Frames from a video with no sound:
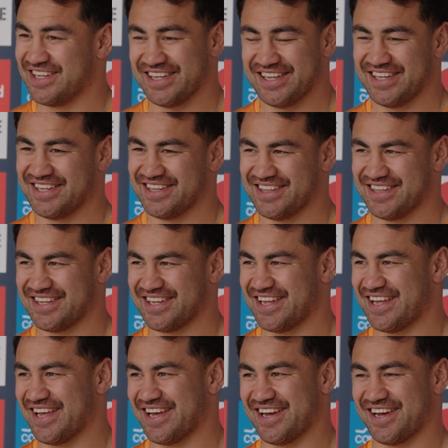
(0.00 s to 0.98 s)
how to
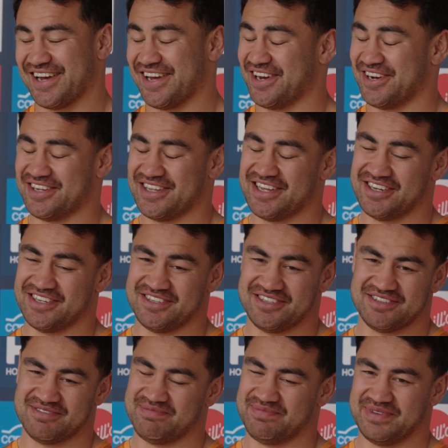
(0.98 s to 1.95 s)
watch?
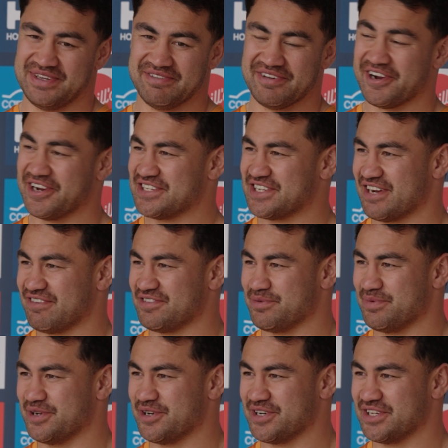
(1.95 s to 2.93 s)
It'd be very tough,
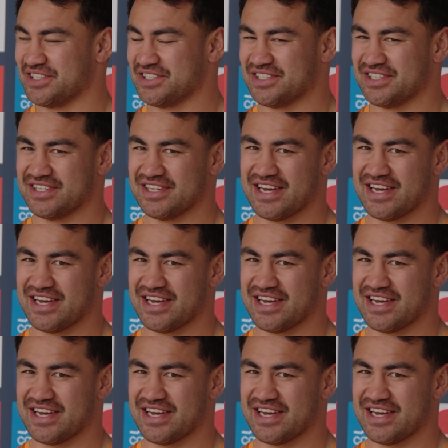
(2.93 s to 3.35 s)
to be honest.